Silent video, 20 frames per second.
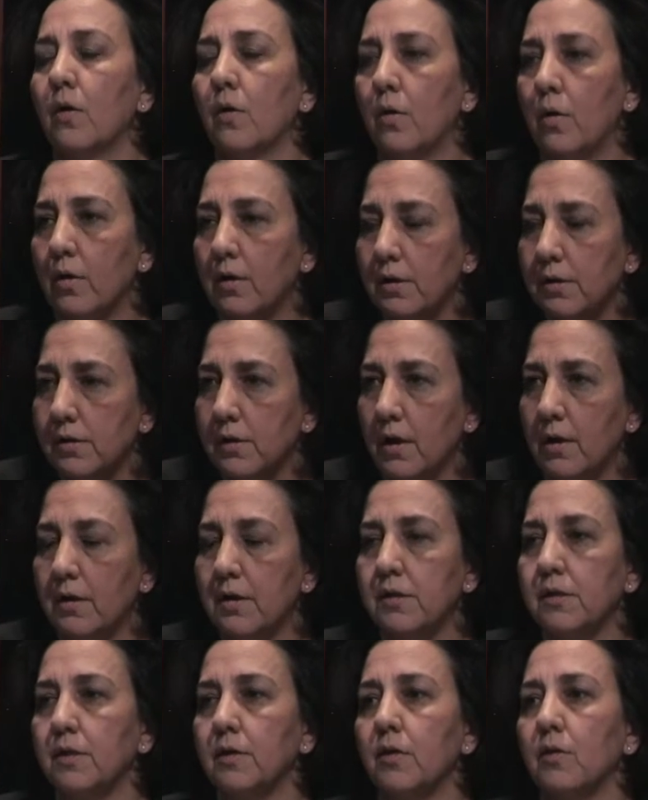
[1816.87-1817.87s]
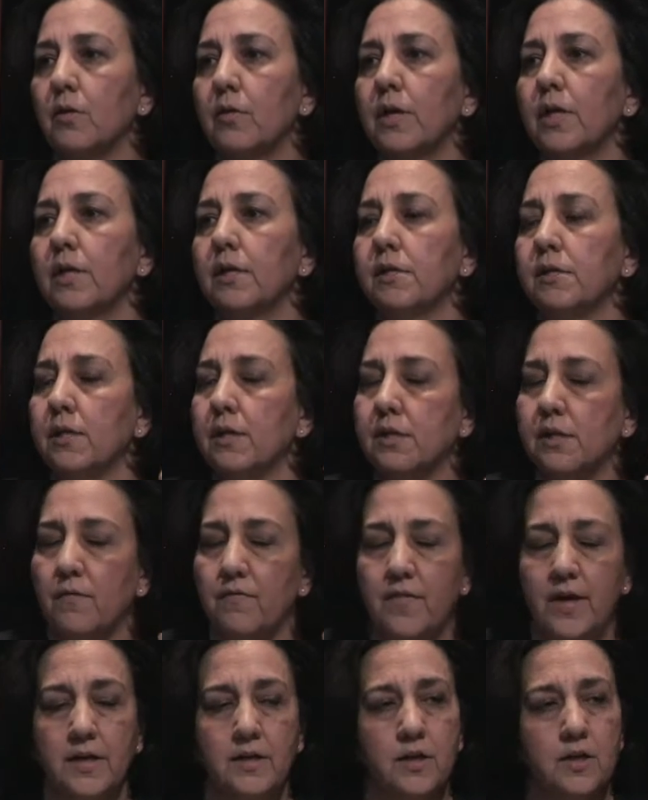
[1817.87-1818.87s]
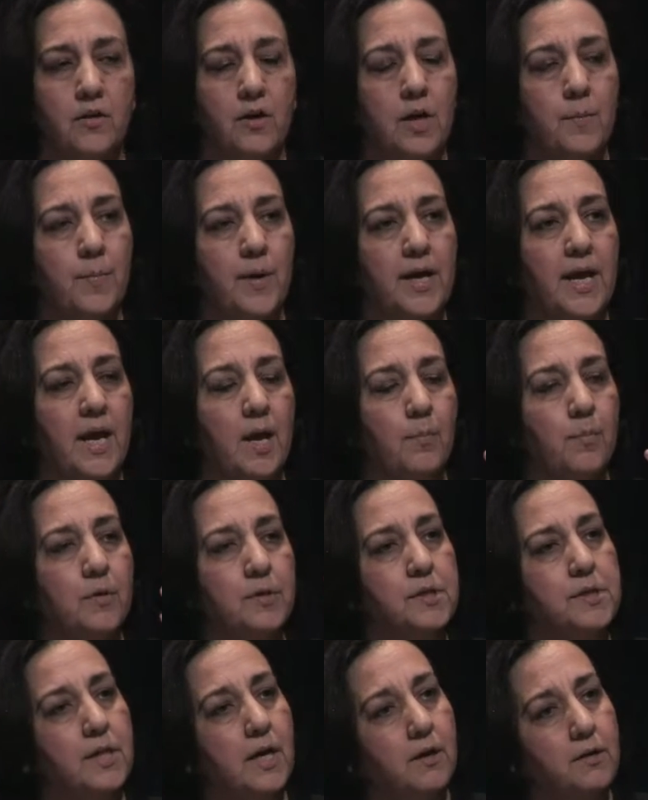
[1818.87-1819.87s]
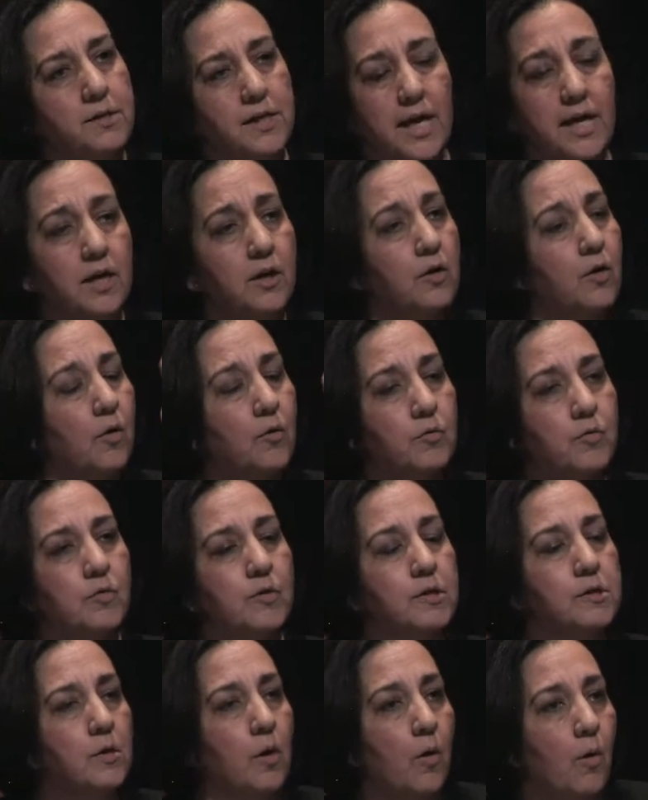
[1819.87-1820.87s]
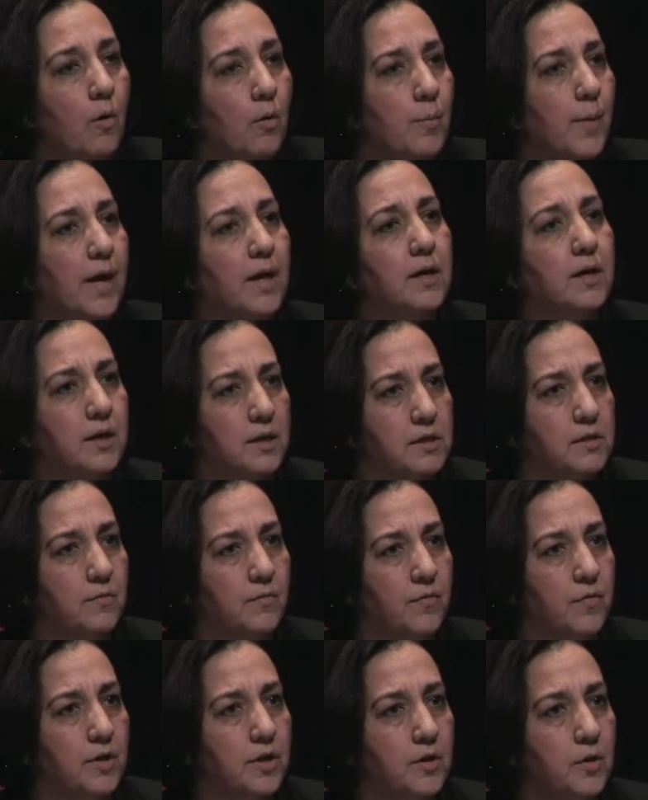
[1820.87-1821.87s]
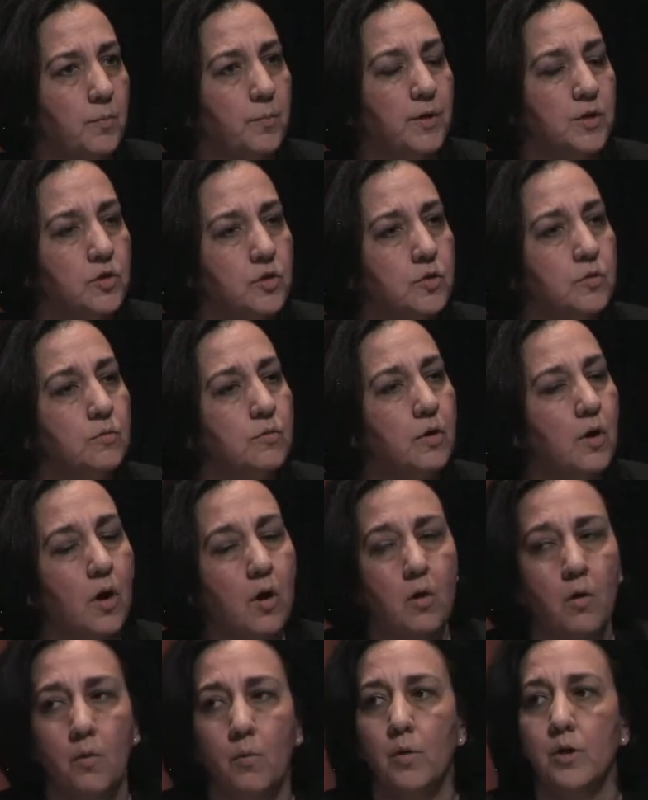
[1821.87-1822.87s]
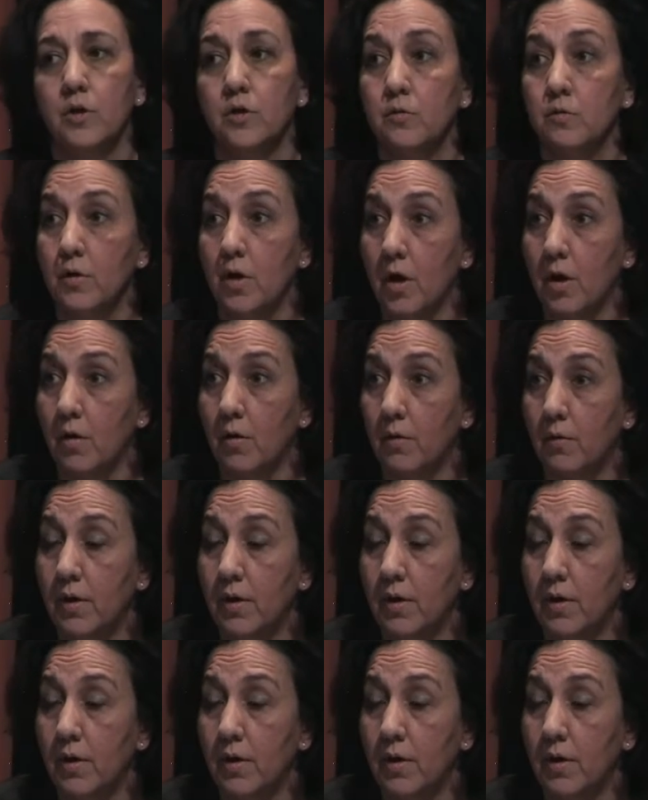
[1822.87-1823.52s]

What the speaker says: Cortisol is increased. It's affecting your hippocampal cells. I can go through this whole mechanism for you, but you know what you know,